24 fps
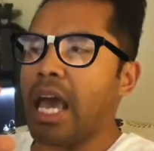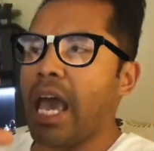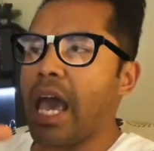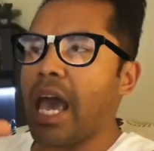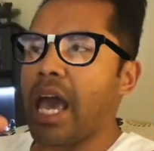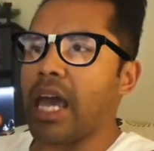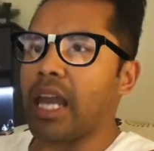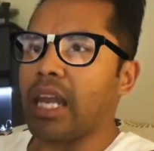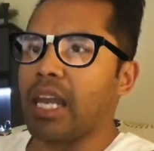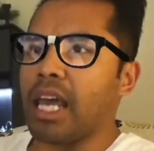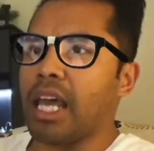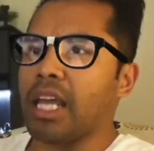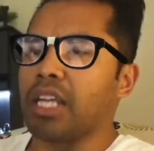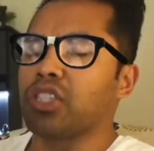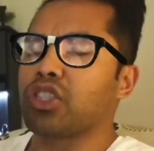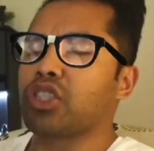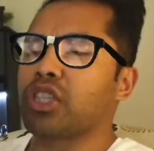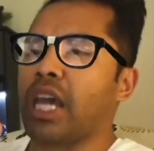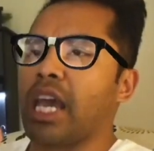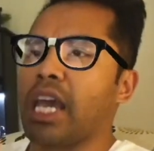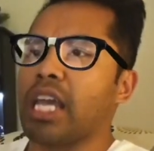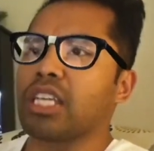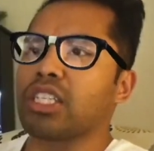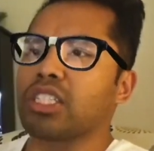And then
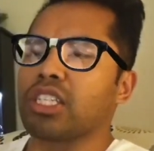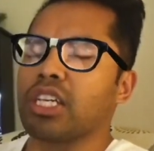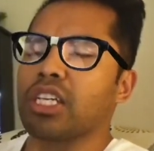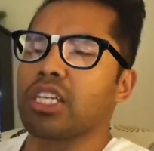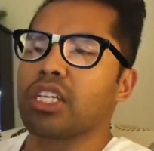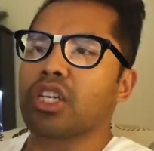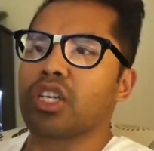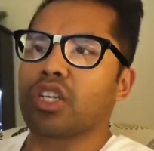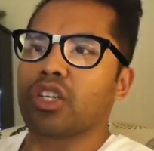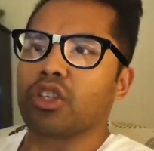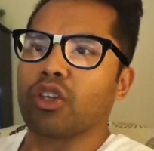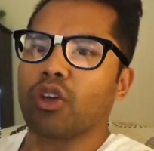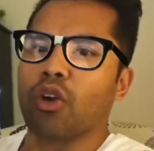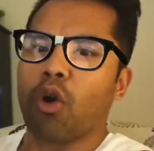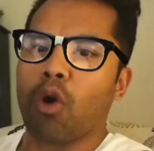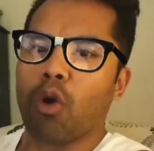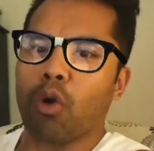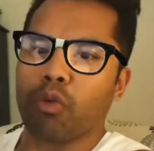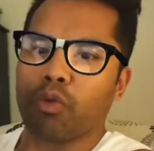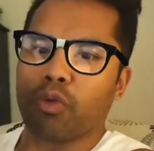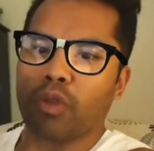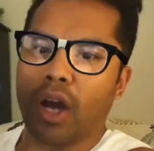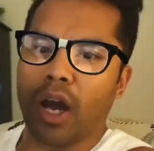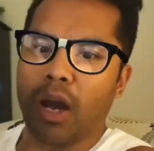changing your
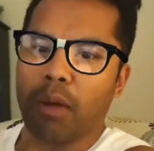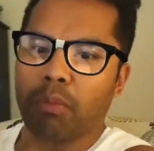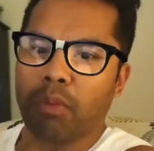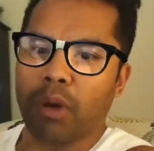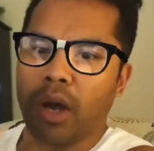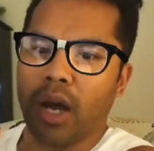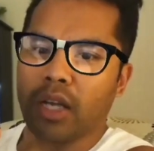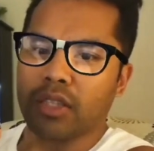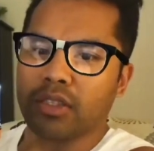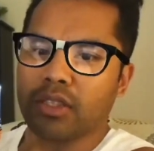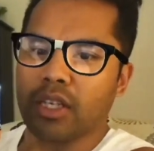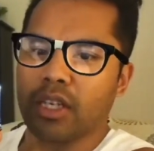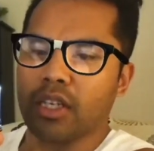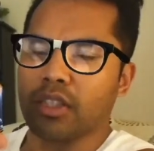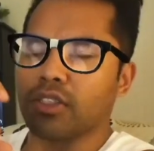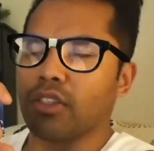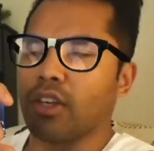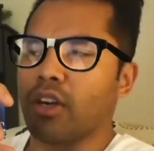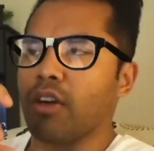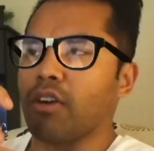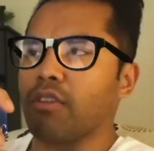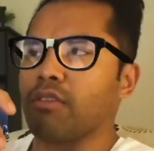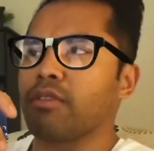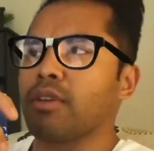whole thought process
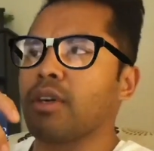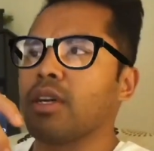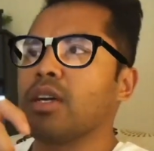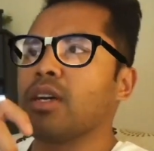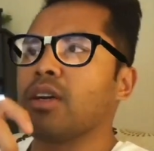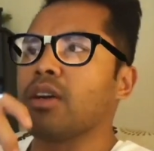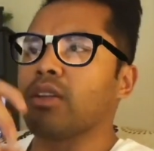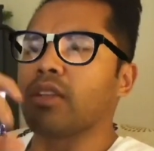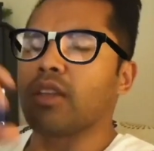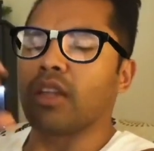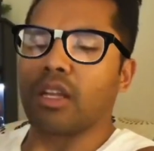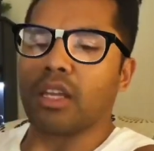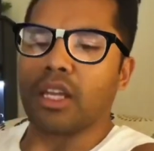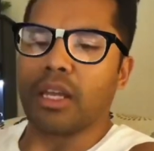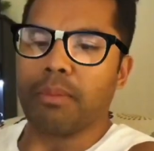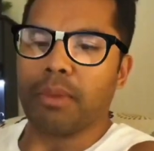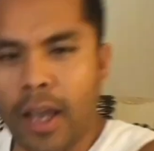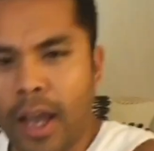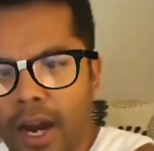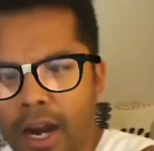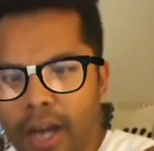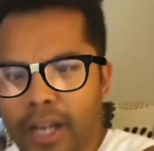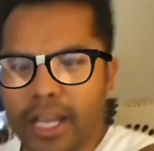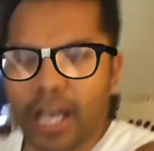of the
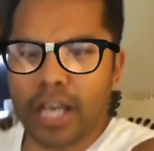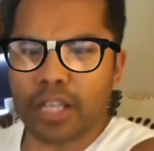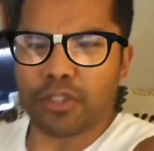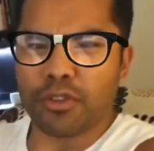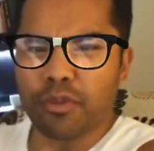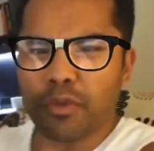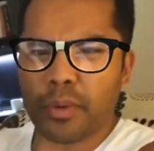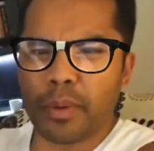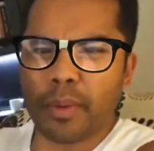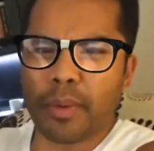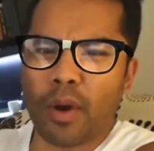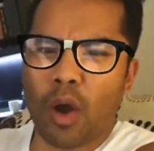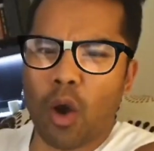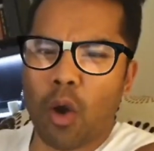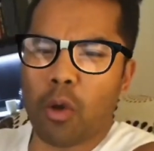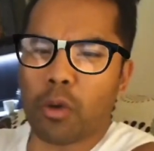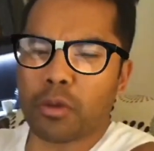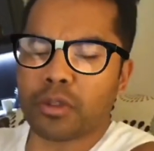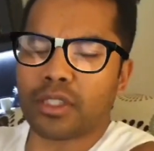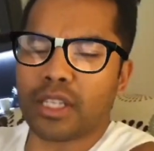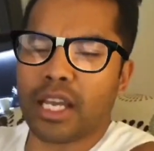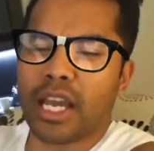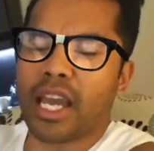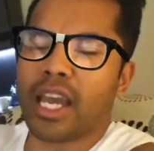limit. Alright guys, you remember the
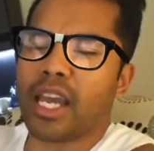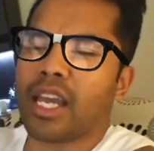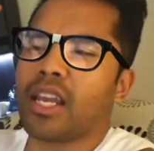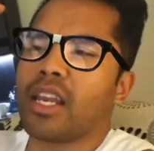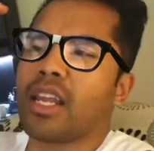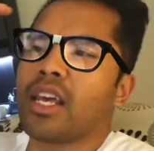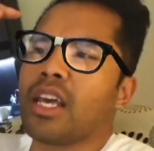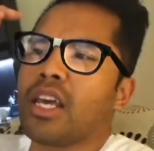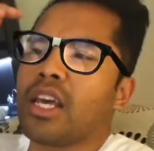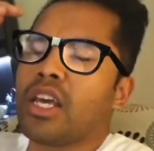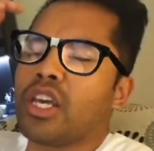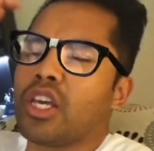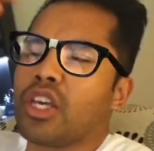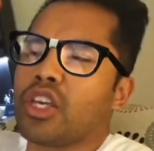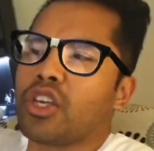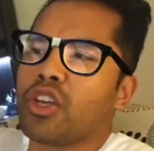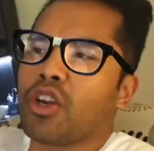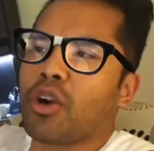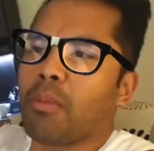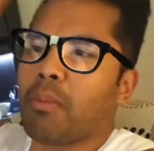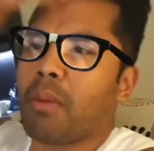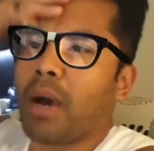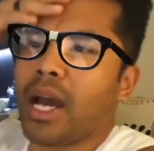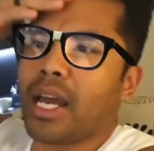old saying,
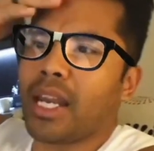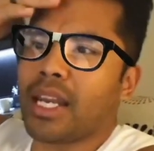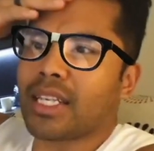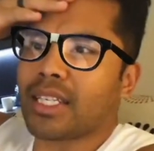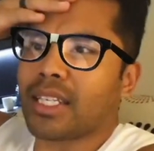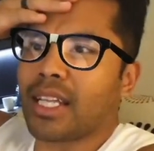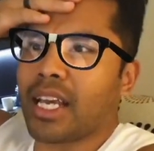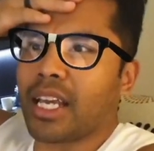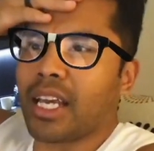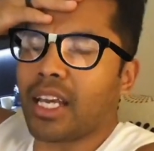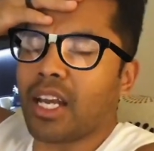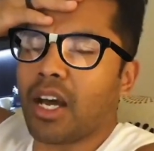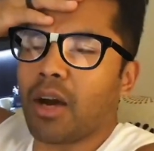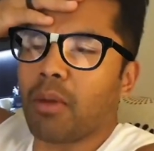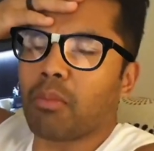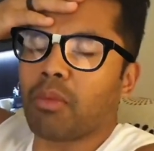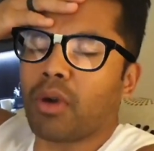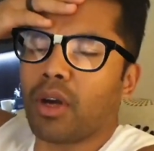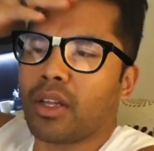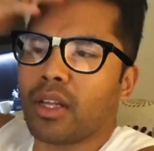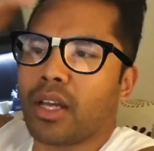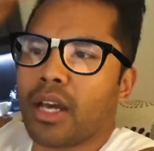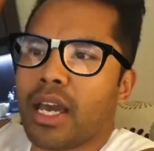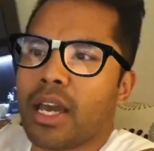your mind is like an
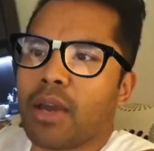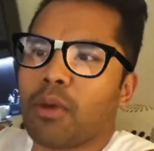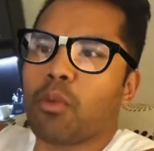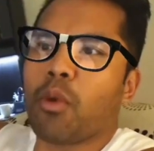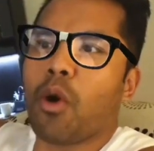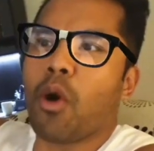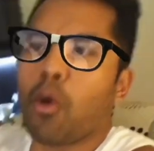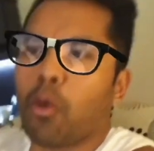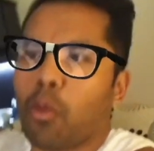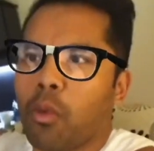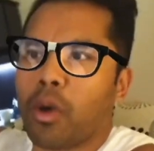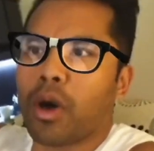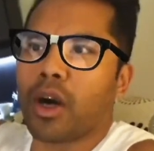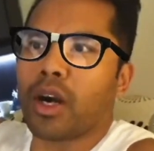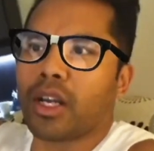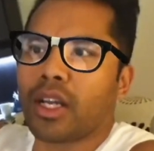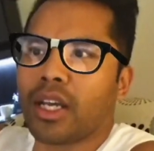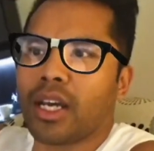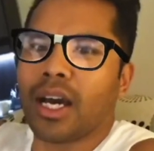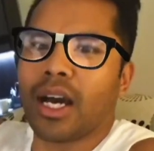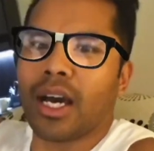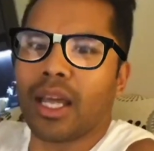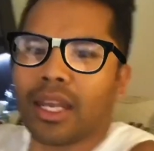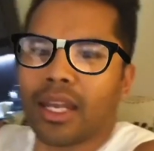umbrella. It won't
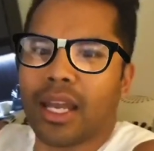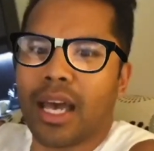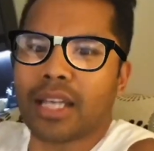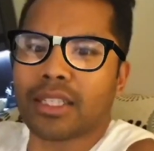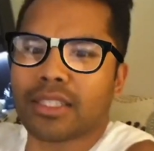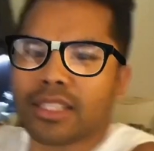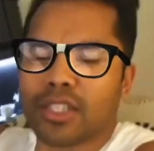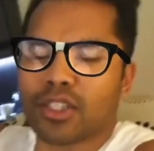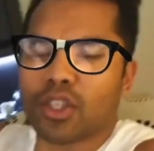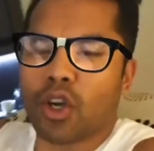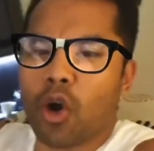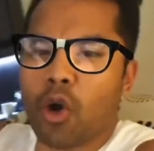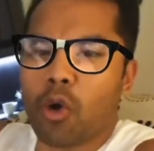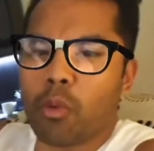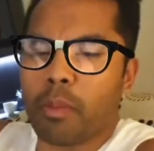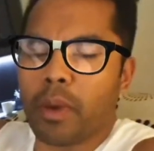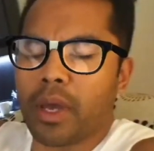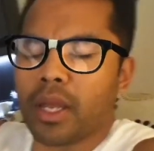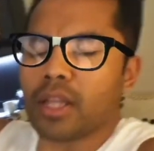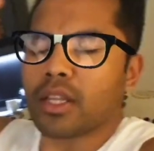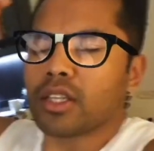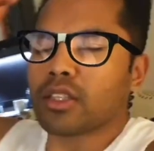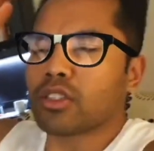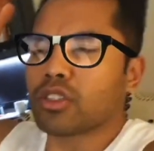work unless it's
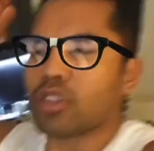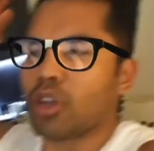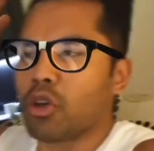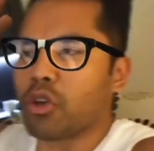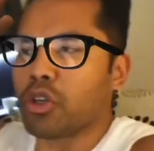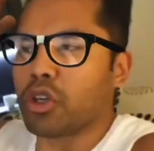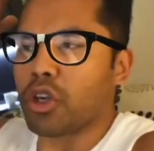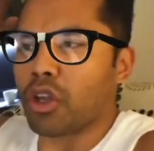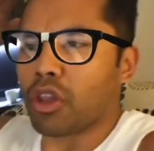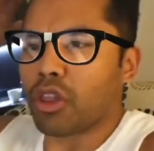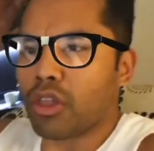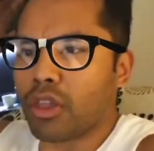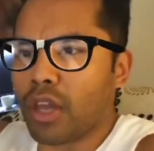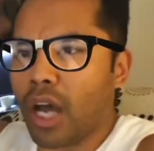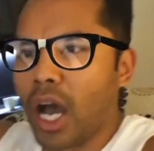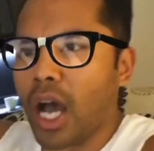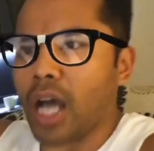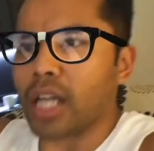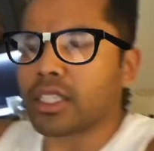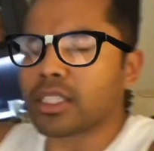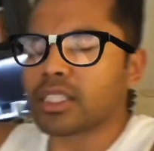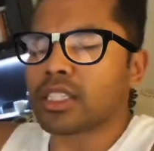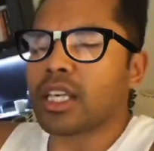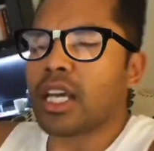open. So your
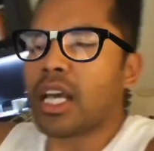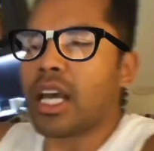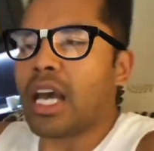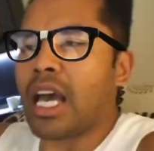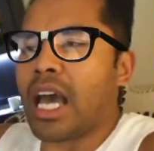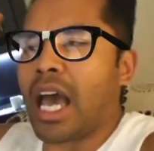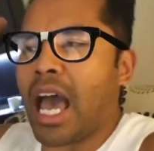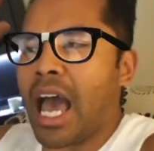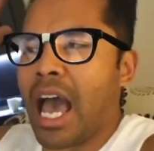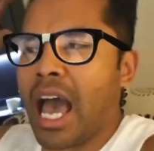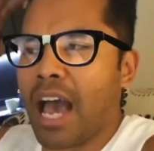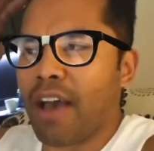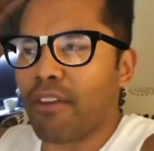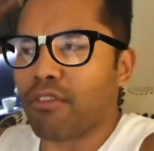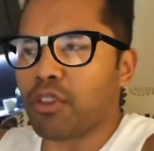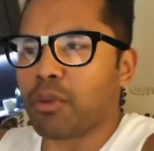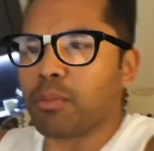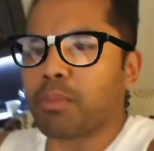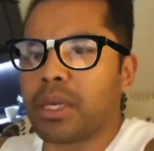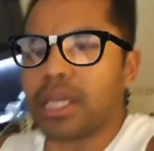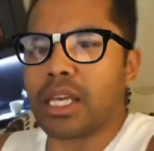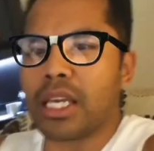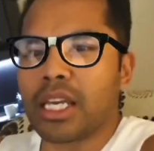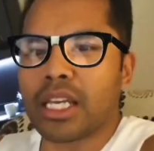thoughts have to
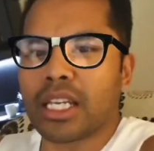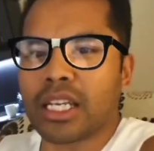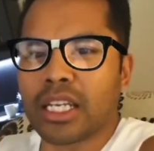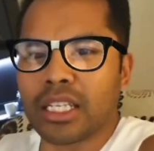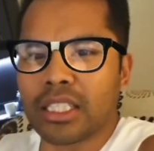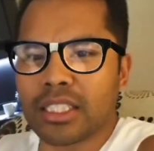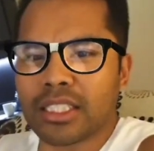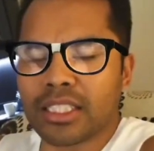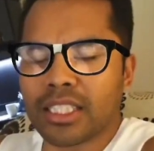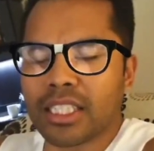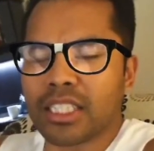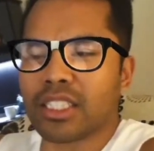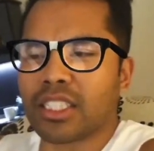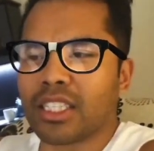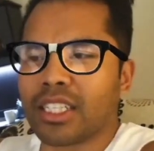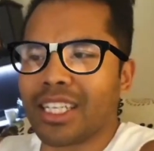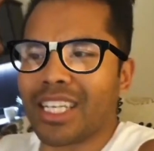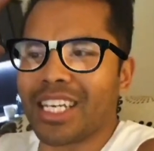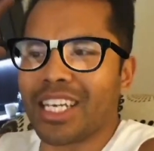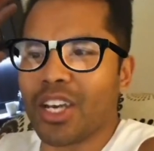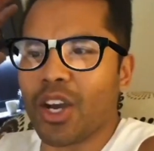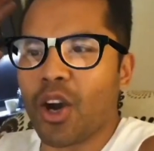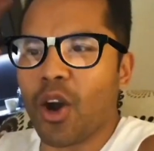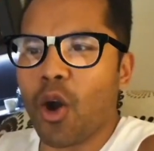be
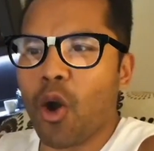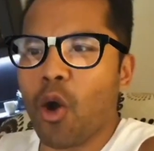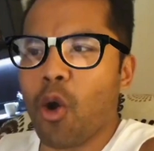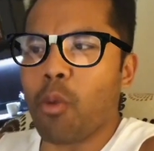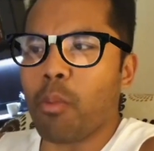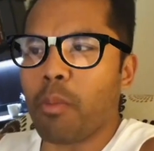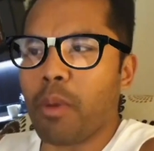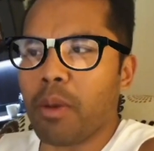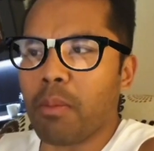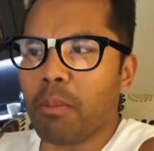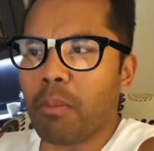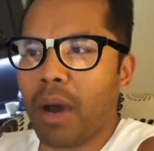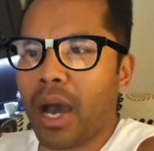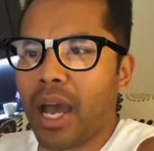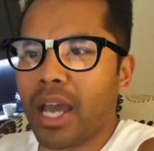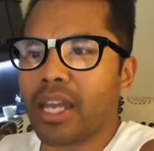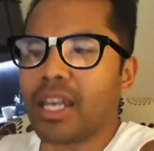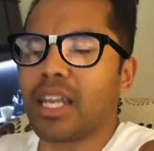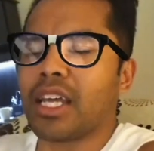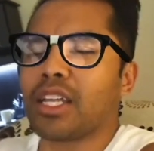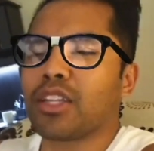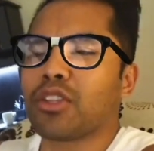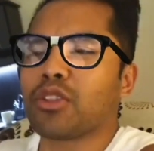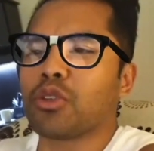consistently
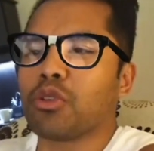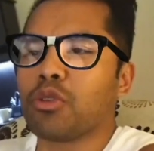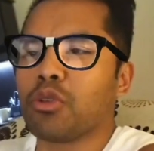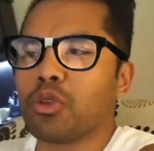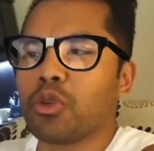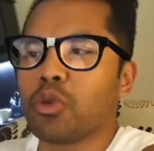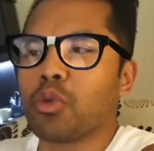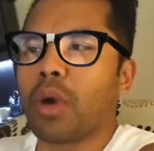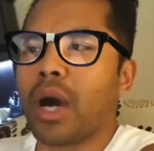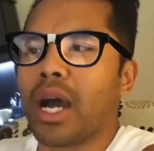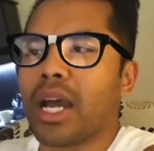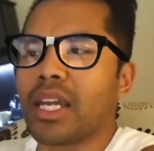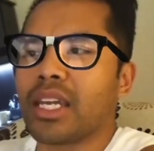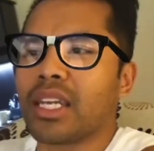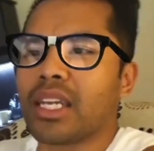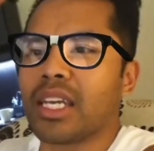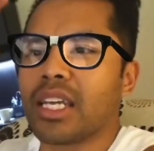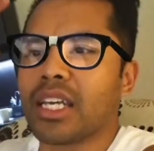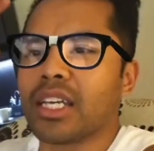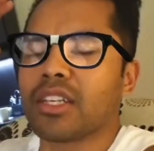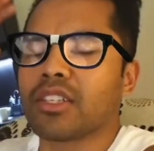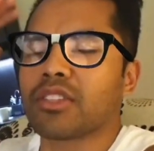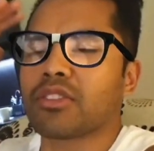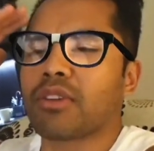open-minded to new
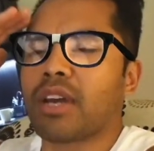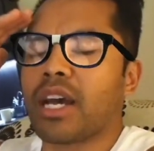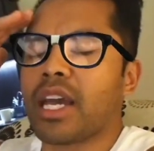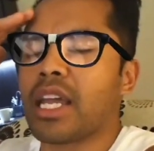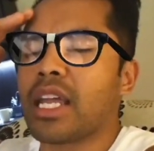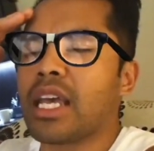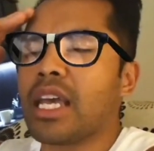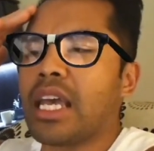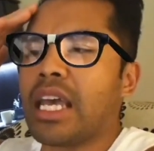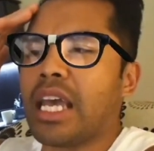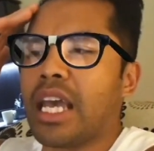ideas, right?